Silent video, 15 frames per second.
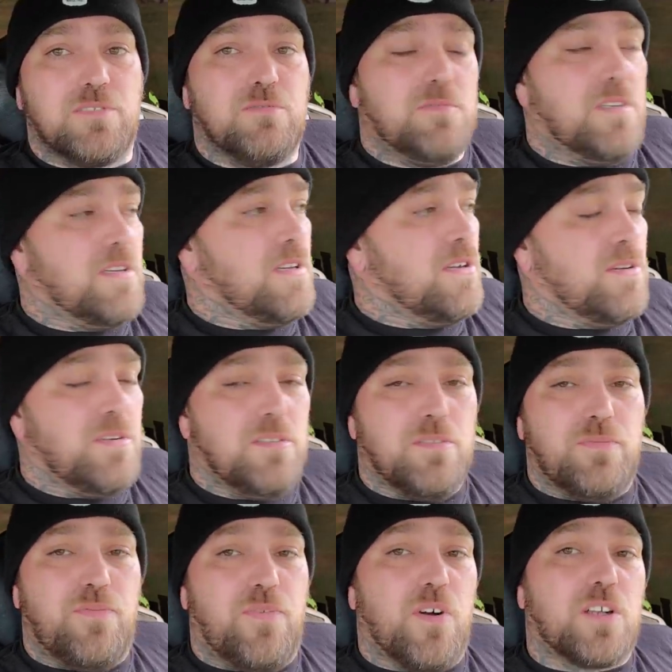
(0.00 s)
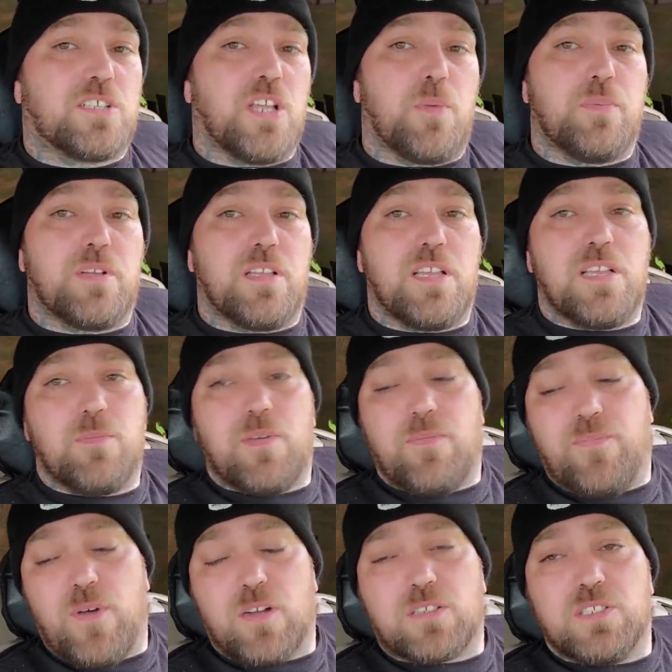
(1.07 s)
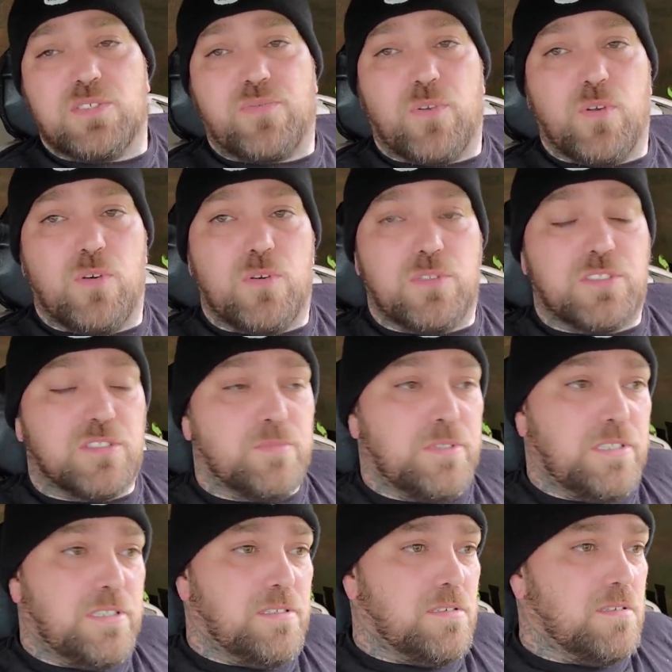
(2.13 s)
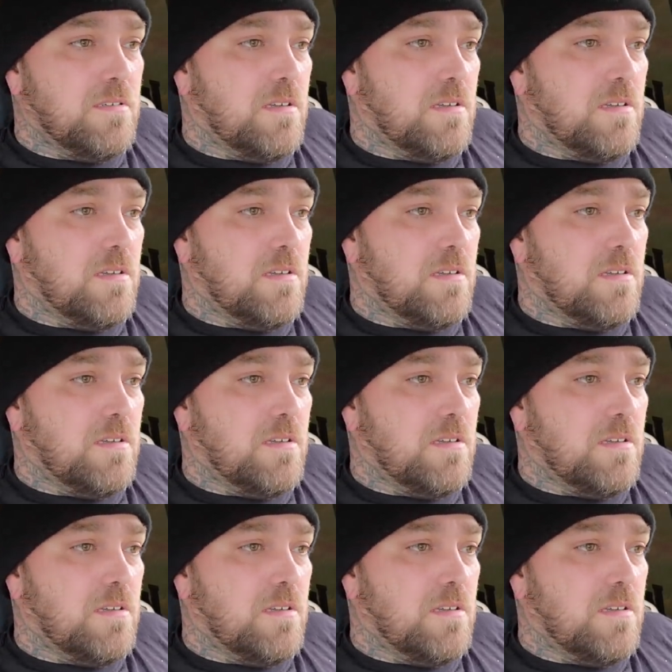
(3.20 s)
You fucked up in the head, man. Fuck these floors, you know what I mean?